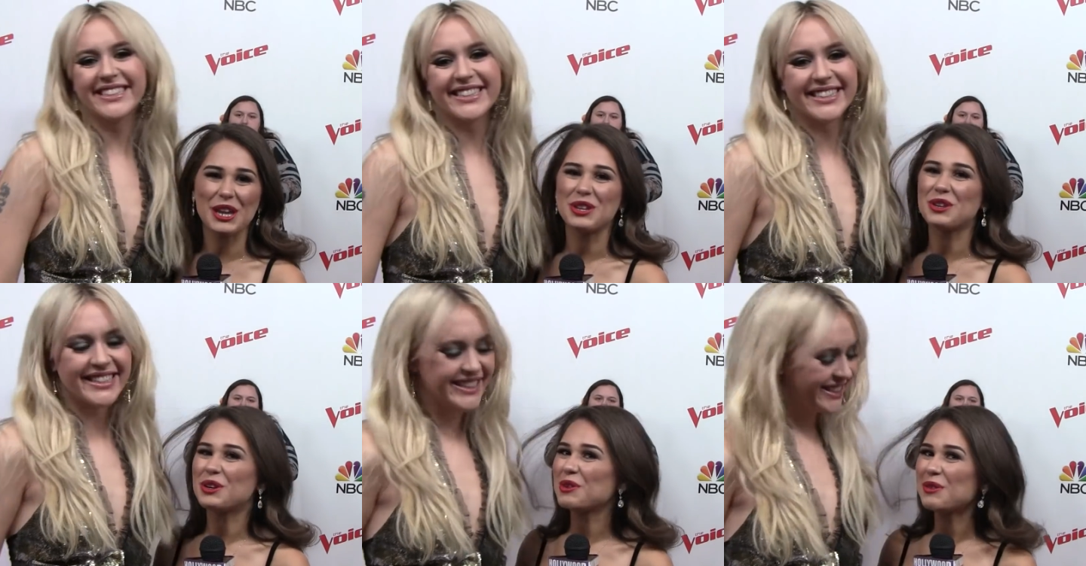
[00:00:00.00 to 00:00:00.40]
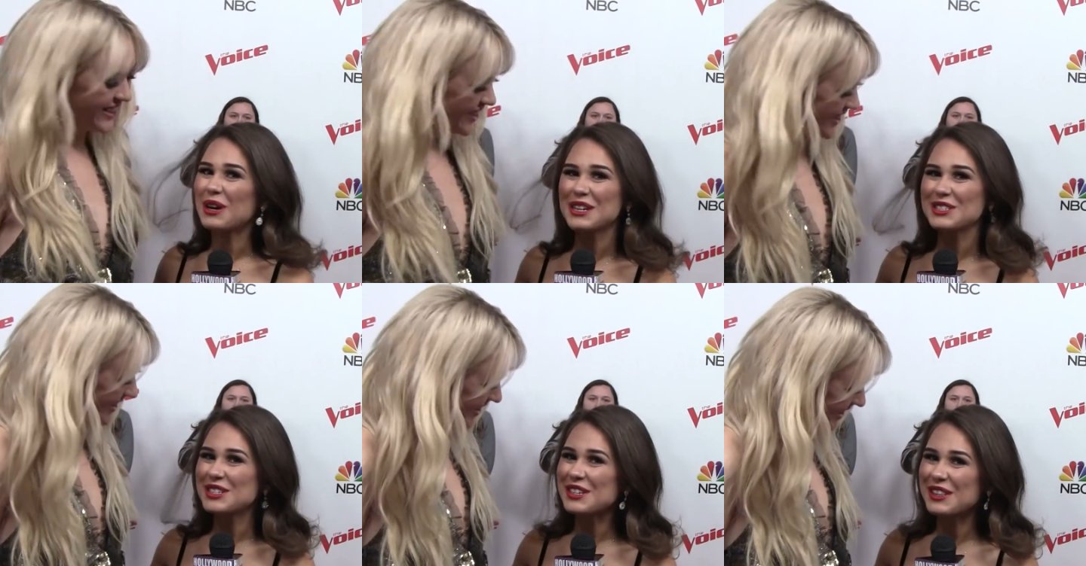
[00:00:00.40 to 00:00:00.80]
Speaker 1: and you're
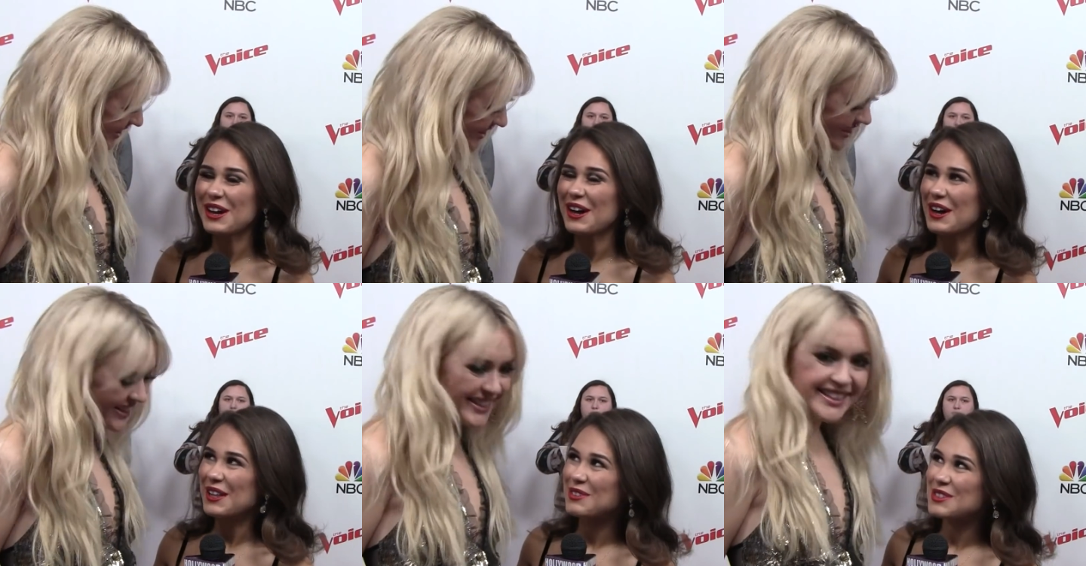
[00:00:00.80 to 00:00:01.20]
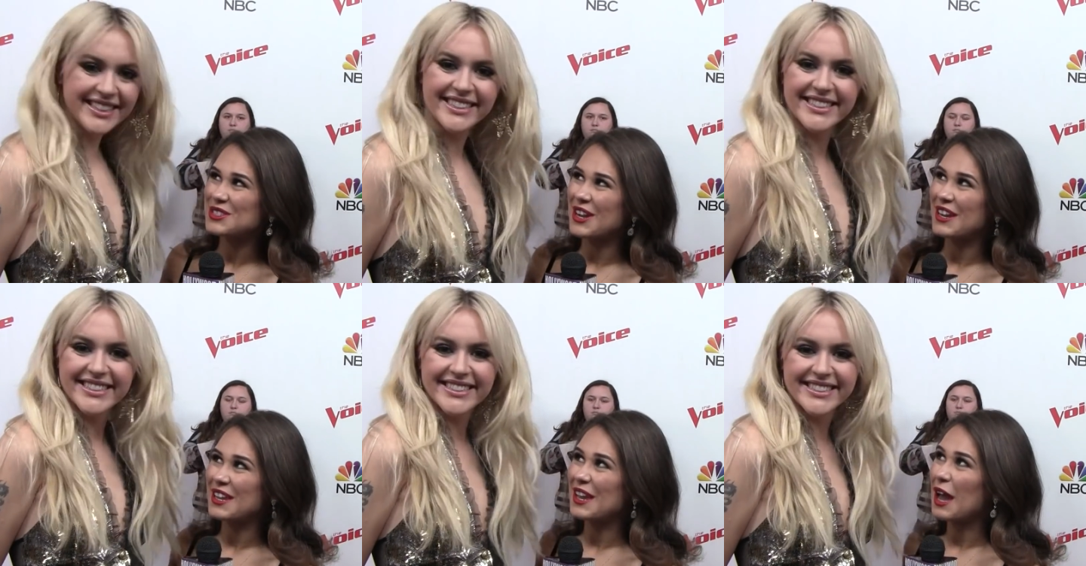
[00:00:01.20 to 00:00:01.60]
watching the Hollywood
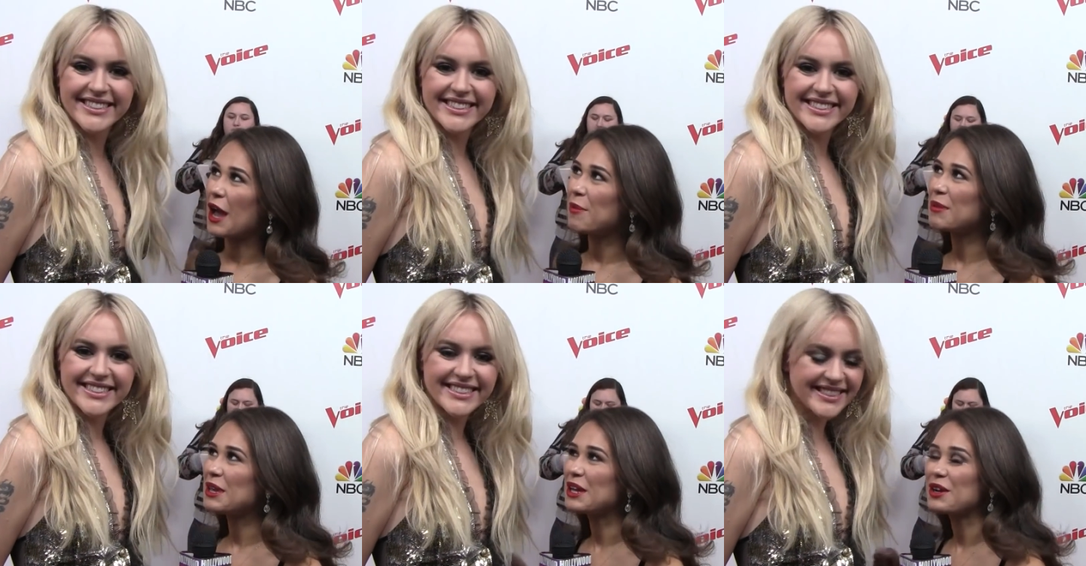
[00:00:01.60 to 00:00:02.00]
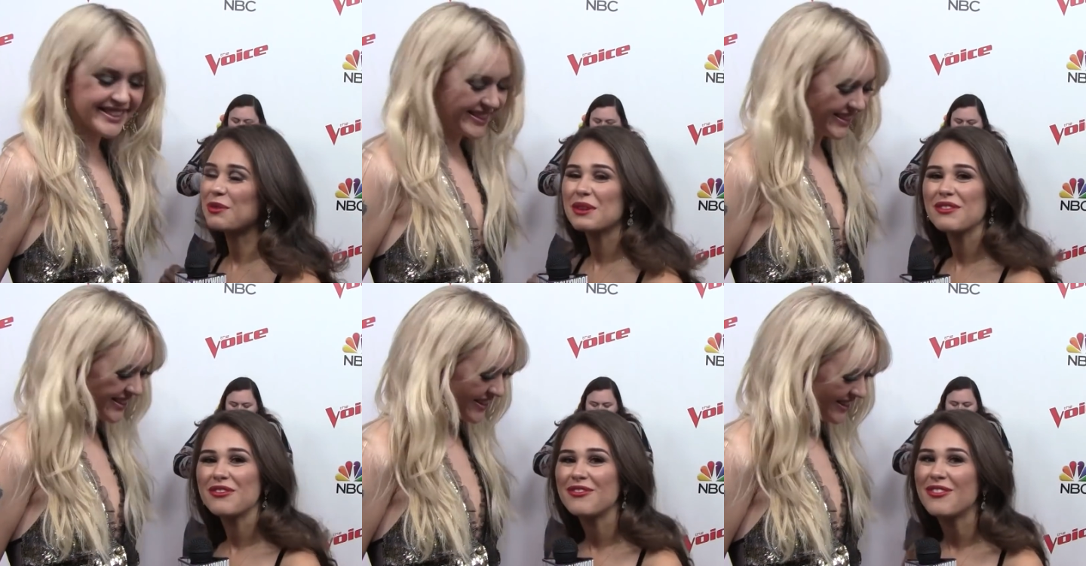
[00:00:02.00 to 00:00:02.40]
Junket. I'm here
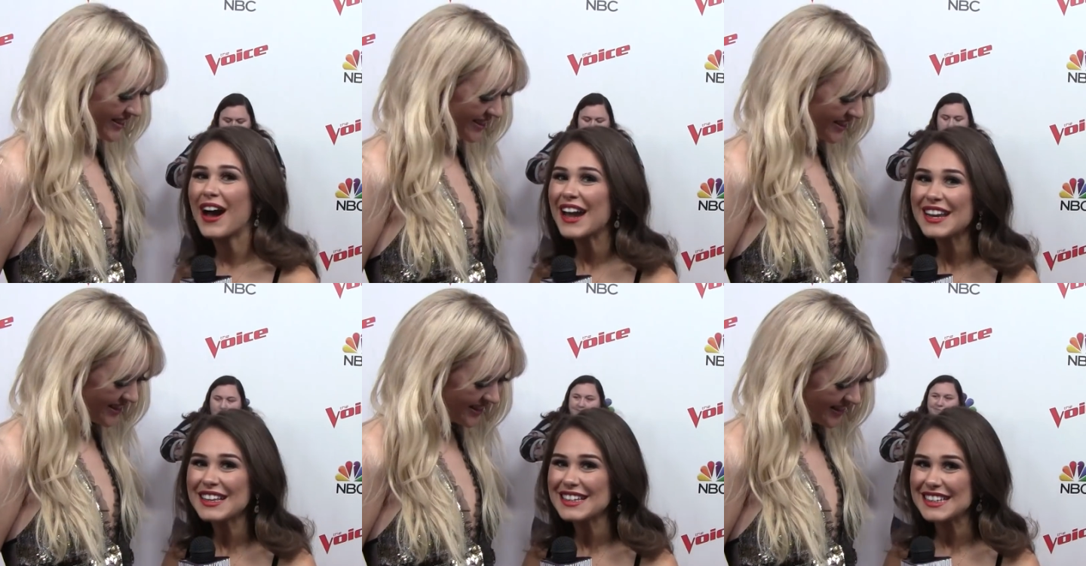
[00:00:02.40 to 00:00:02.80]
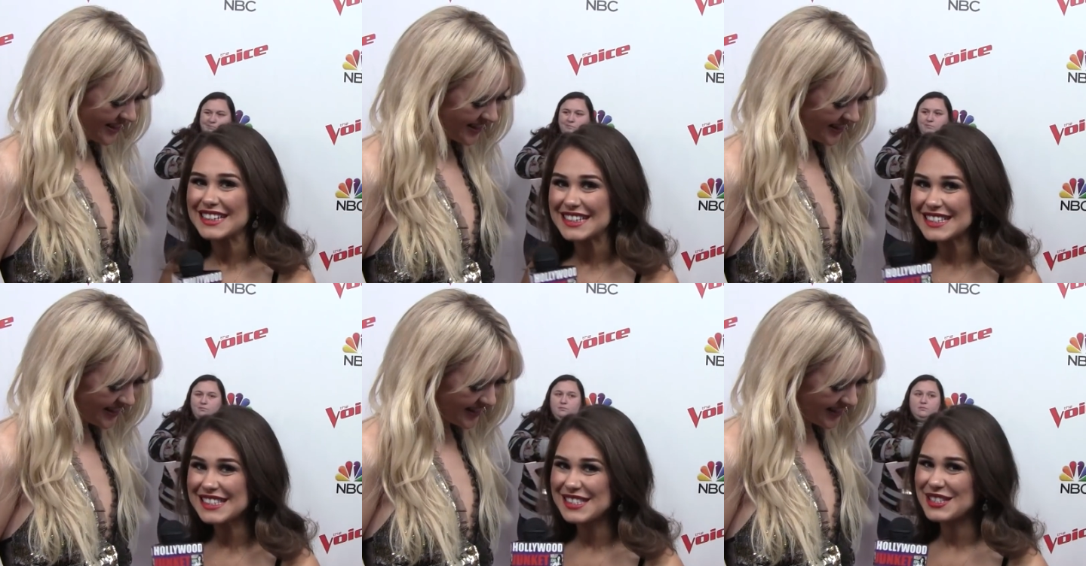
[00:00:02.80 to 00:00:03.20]
with
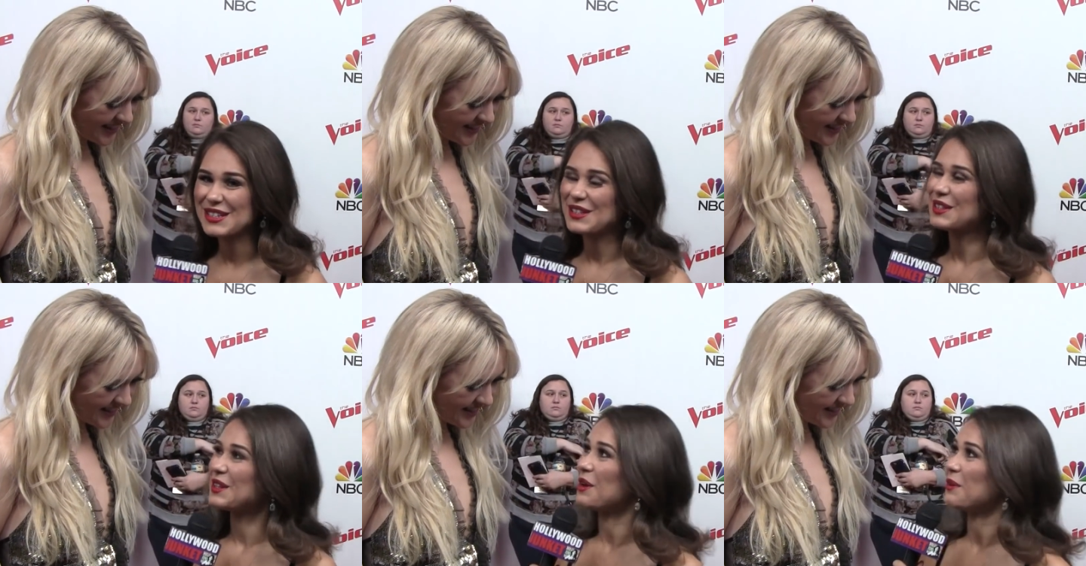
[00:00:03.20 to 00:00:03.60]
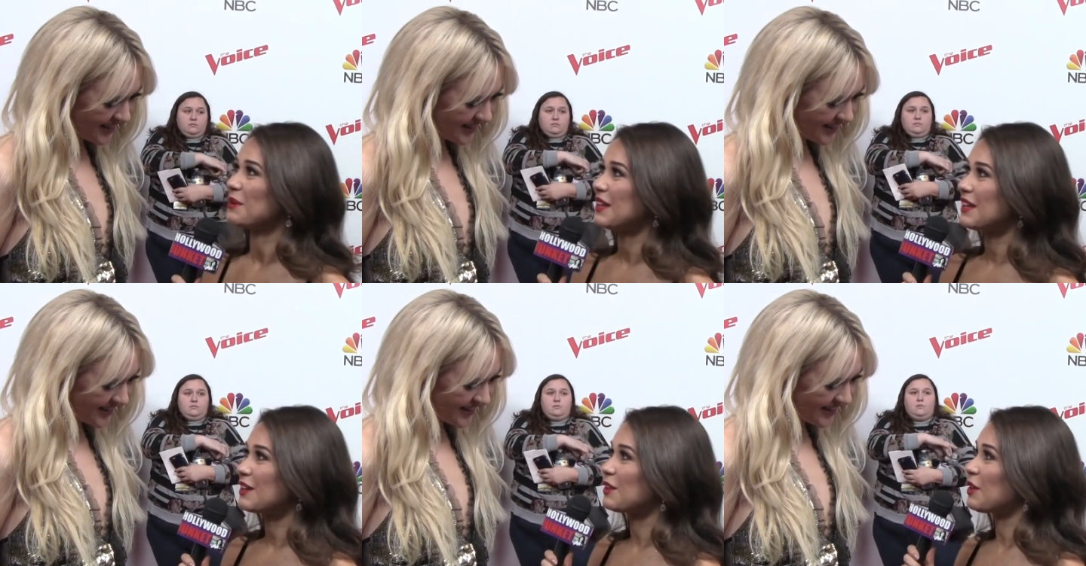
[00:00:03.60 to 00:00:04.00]
finalist
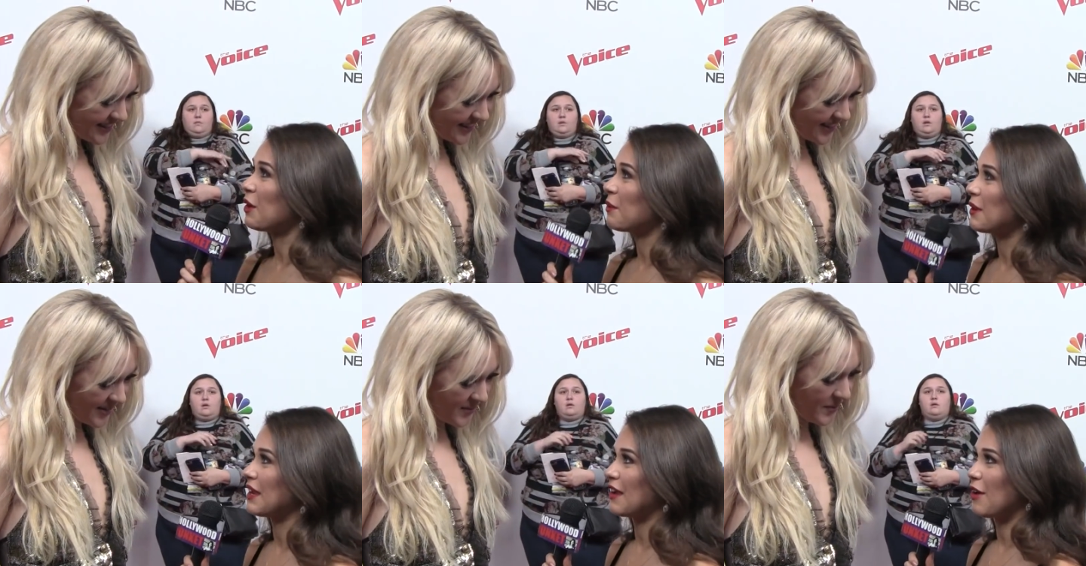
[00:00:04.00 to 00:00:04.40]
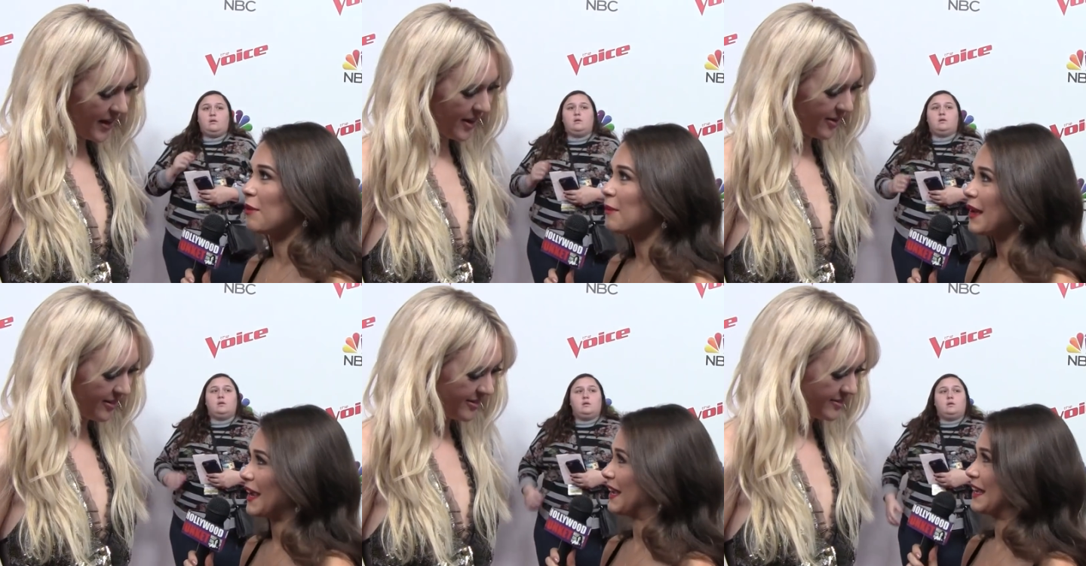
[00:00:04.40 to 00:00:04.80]
Chloe. Chloe, oh
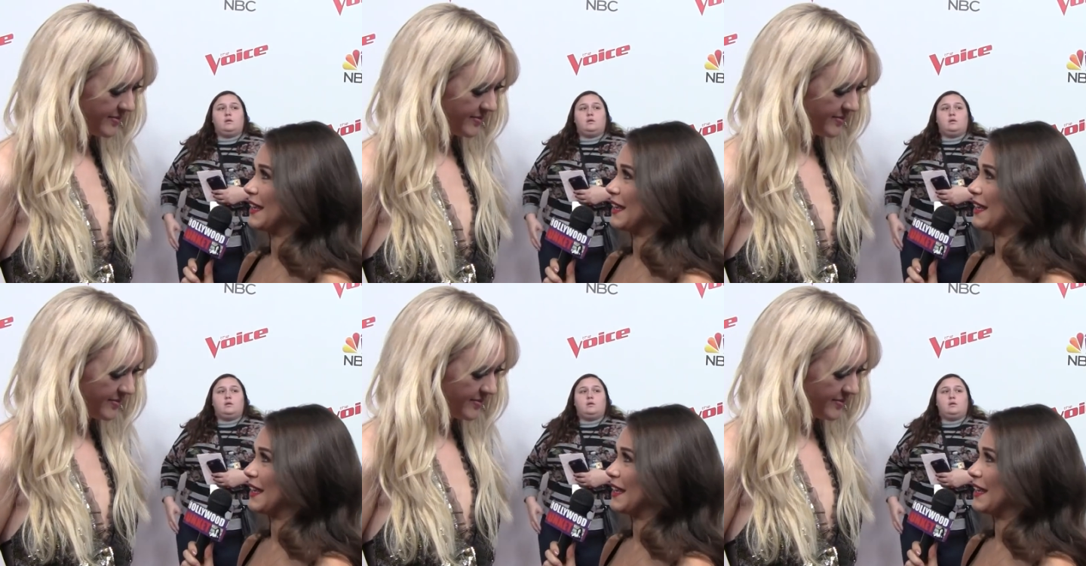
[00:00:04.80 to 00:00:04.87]
my